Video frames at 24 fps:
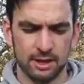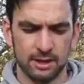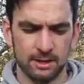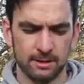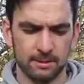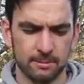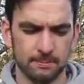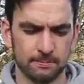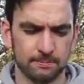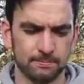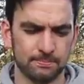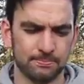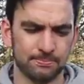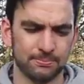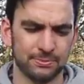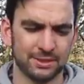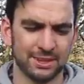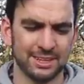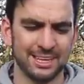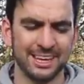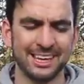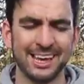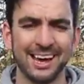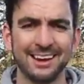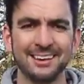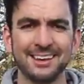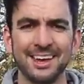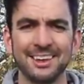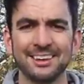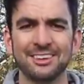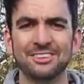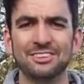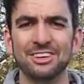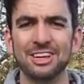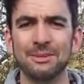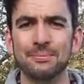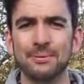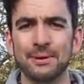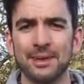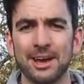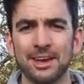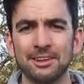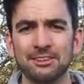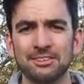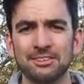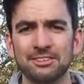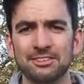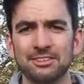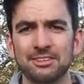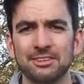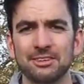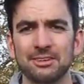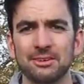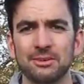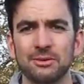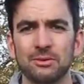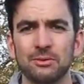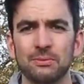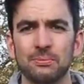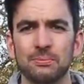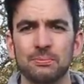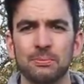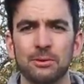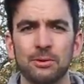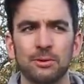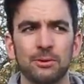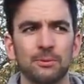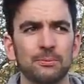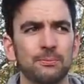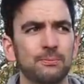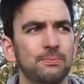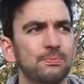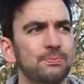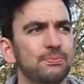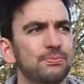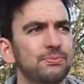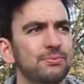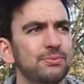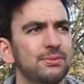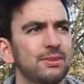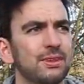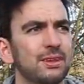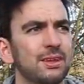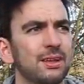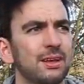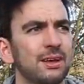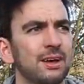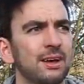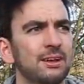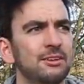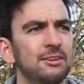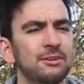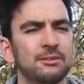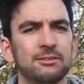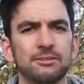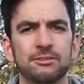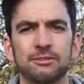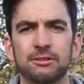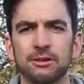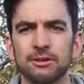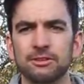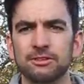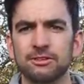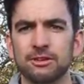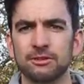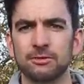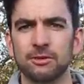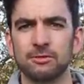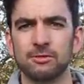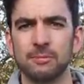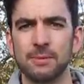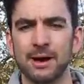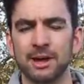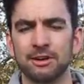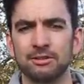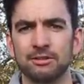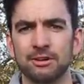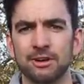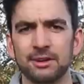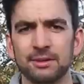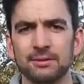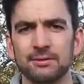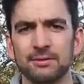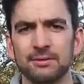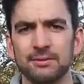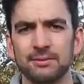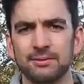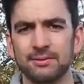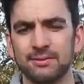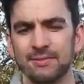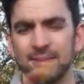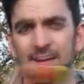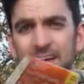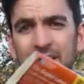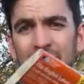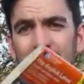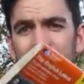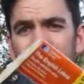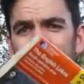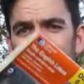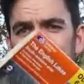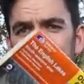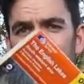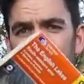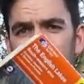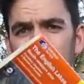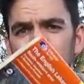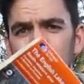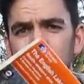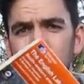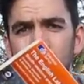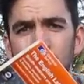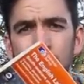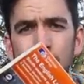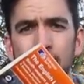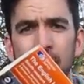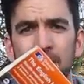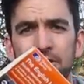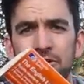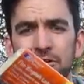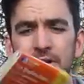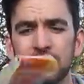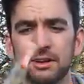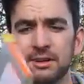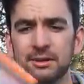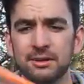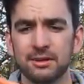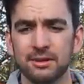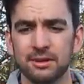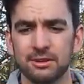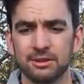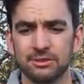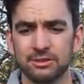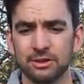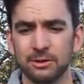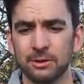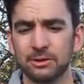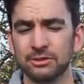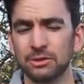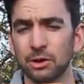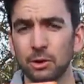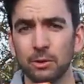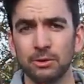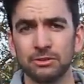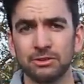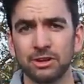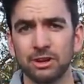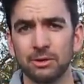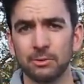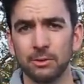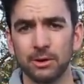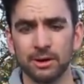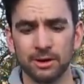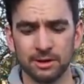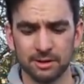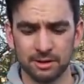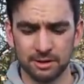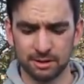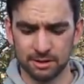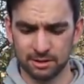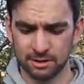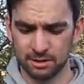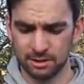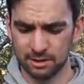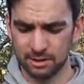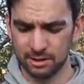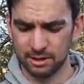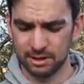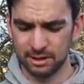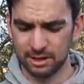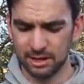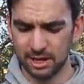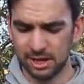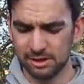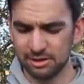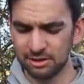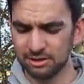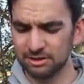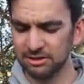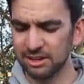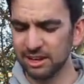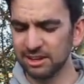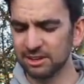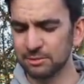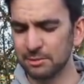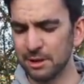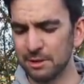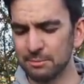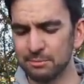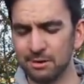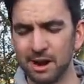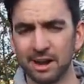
Um, you can get the GPS but I don't trust stuff with a battery. That's not going to run out of battery so it's always going to work. It just takes a bit of